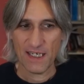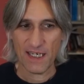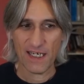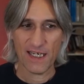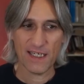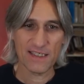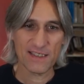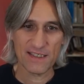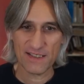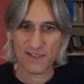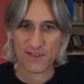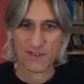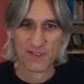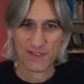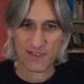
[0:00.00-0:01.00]

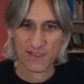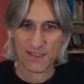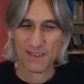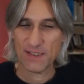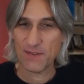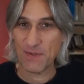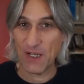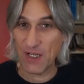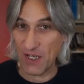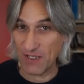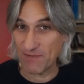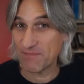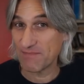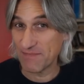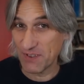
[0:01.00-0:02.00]
and well,
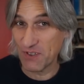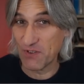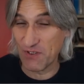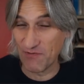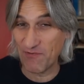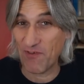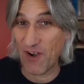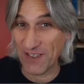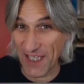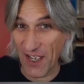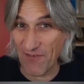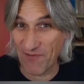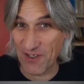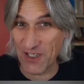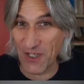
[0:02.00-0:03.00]
you can find that
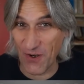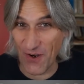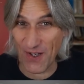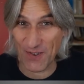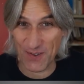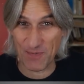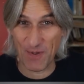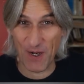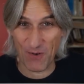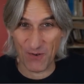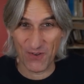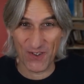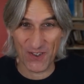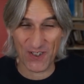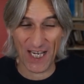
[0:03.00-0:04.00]
video elsewhere
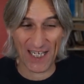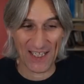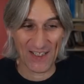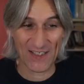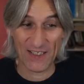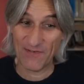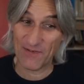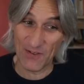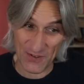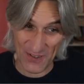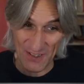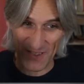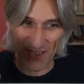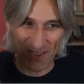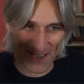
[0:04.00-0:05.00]
on the channel, if not
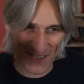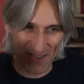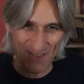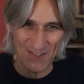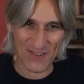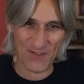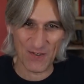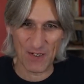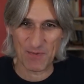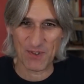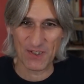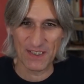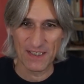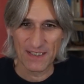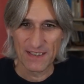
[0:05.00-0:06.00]
in the in the
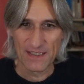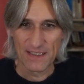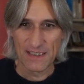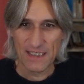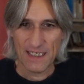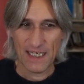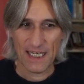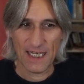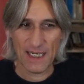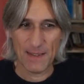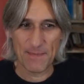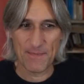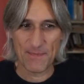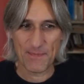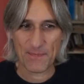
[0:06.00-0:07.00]
description.
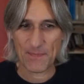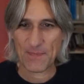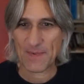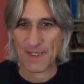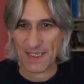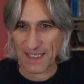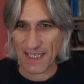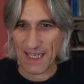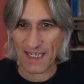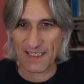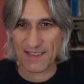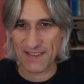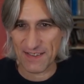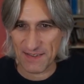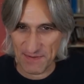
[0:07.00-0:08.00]
Um,
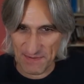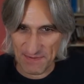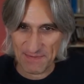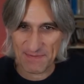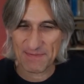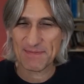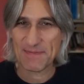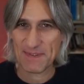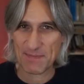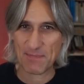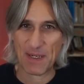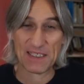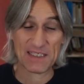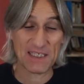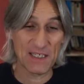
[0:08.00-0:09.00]
and
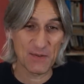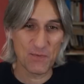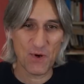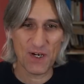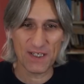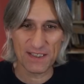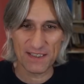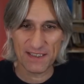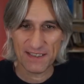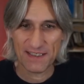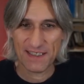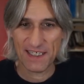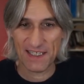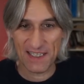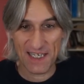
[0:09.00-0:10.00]
Spassky won
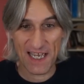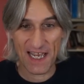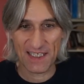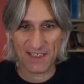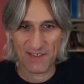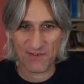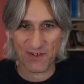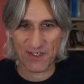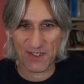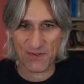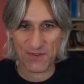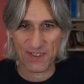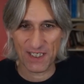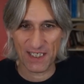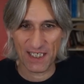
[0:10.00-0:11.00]
in the end, a very
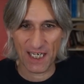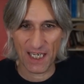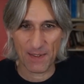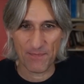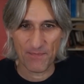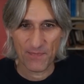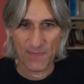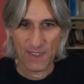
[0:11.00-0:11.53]
interesting game.